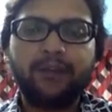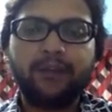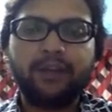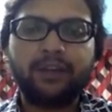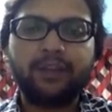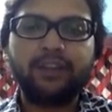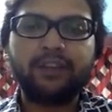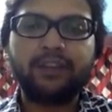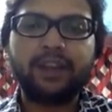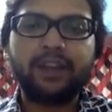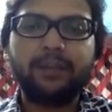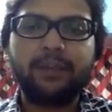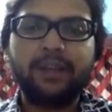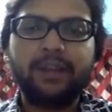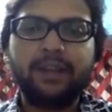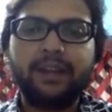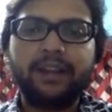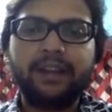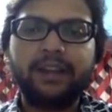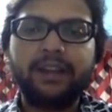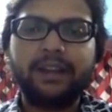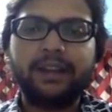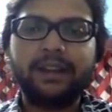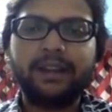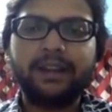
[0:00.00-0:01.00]
we
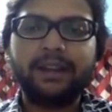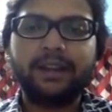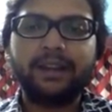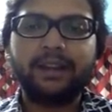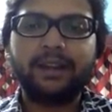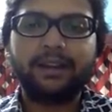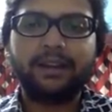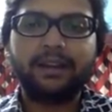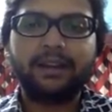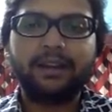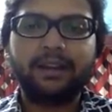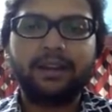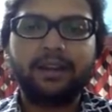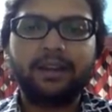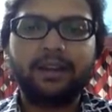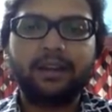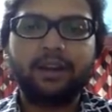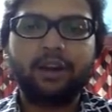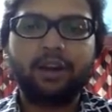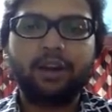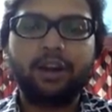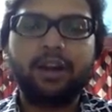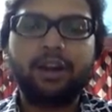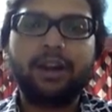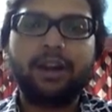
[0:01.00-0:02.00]
amended,
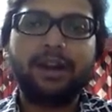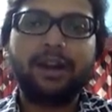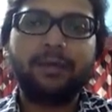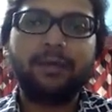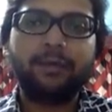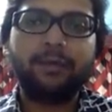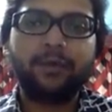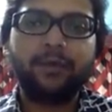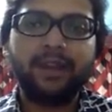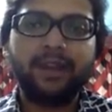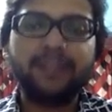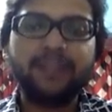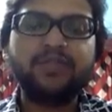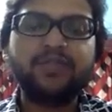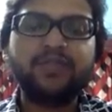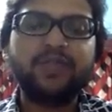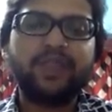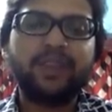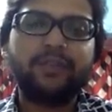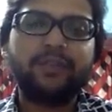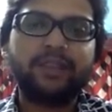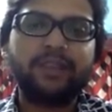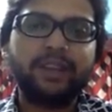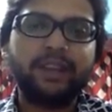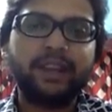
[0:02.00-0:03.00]
or once we
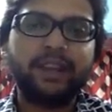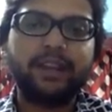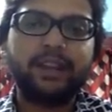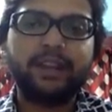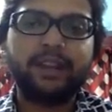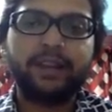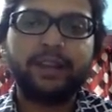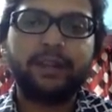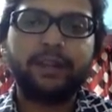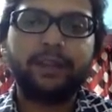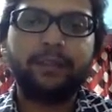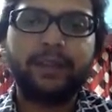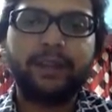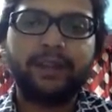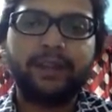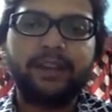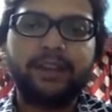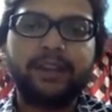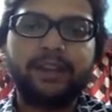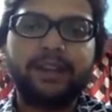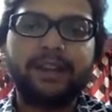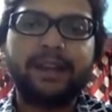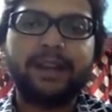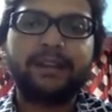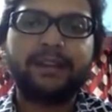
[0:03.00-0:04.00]
have created
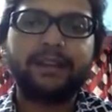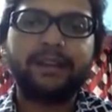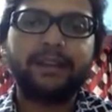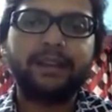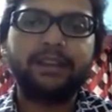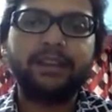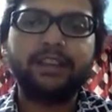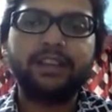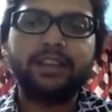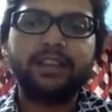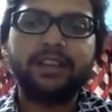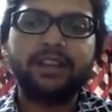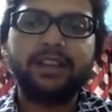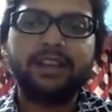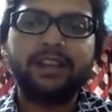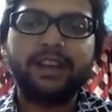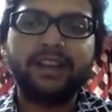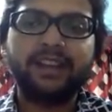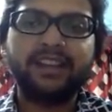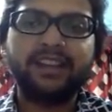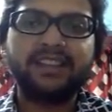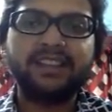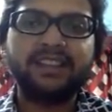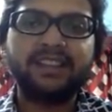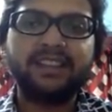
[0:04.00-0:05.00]
Patent Act in the year
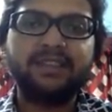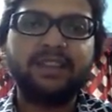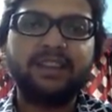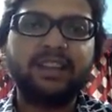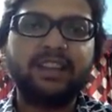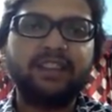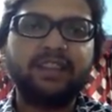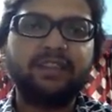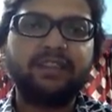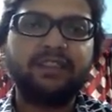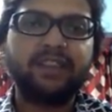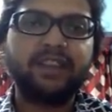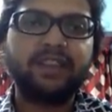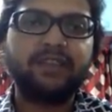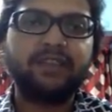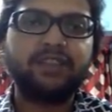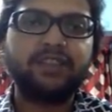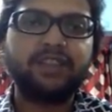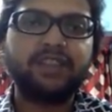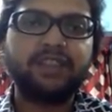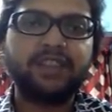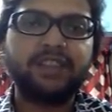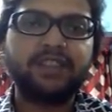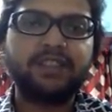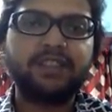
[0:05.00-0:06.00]
1970, we have
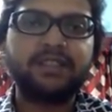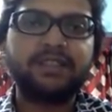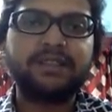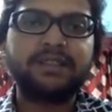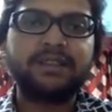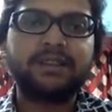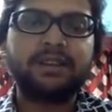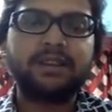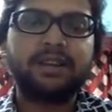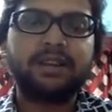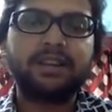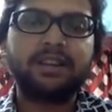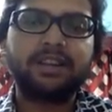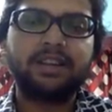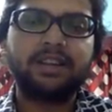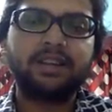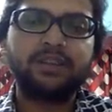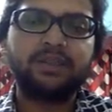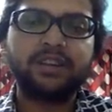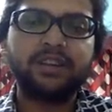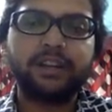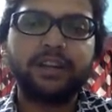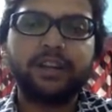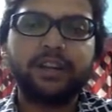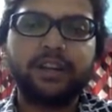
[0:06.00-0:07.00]
changed
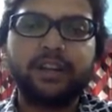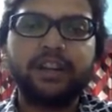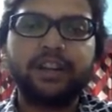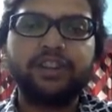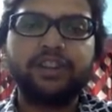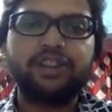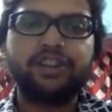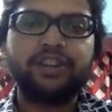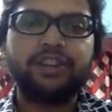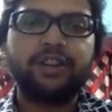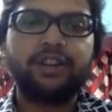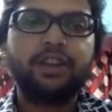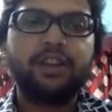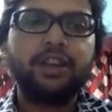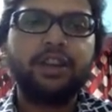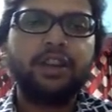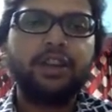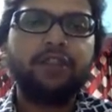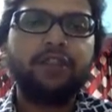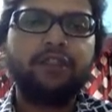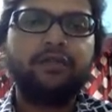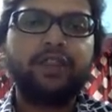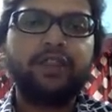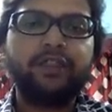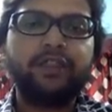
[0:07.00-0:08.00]
terms and condition
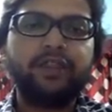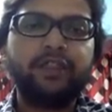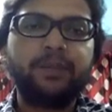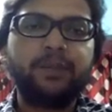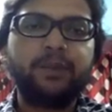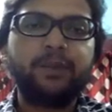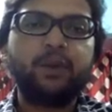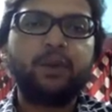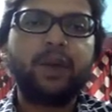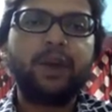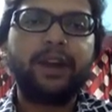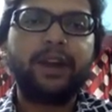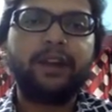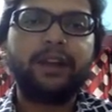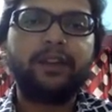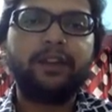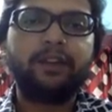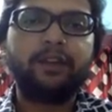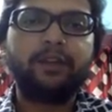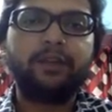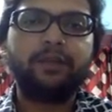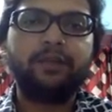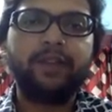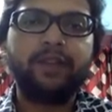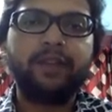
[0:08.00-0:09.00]
where we
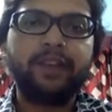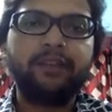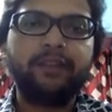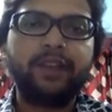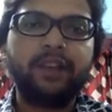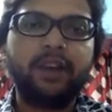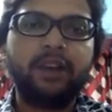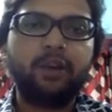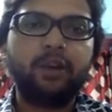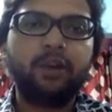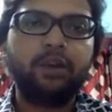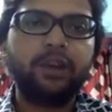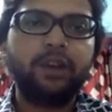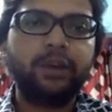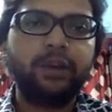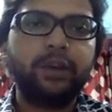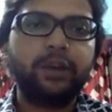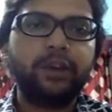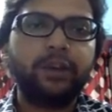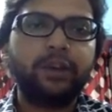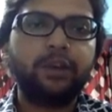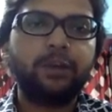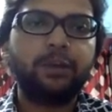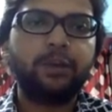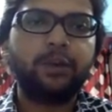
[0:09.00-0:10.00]
are only
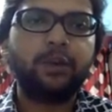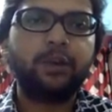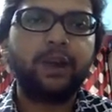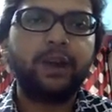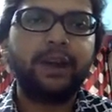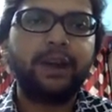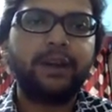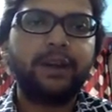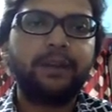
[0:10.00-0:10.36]
going to provide